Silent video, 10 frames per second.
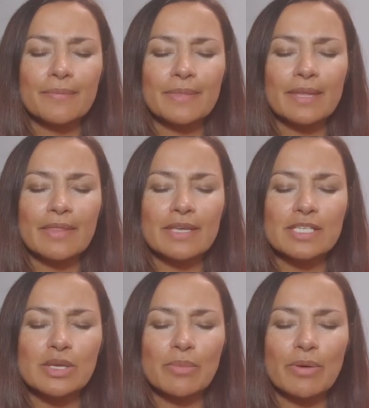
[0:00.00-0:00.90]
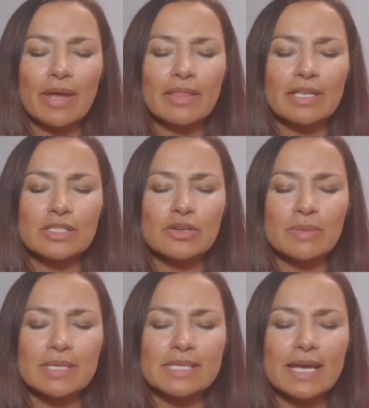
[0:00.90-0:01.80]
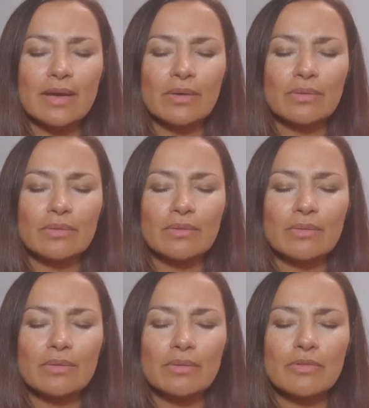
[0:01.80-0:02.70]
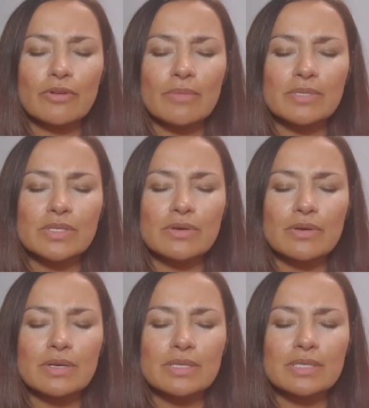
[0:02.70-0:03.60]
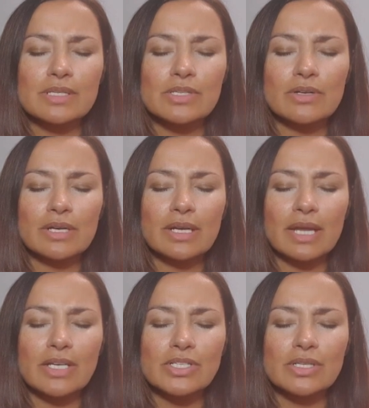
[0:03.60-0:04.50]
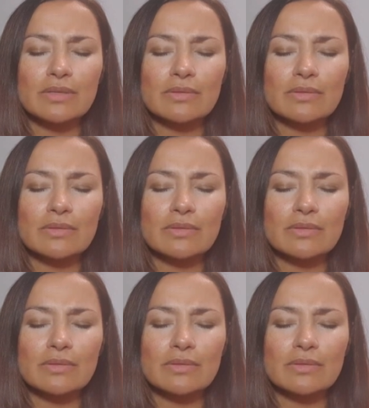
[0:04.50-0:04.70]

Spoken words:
And this breath that's coming down from Source is your connection.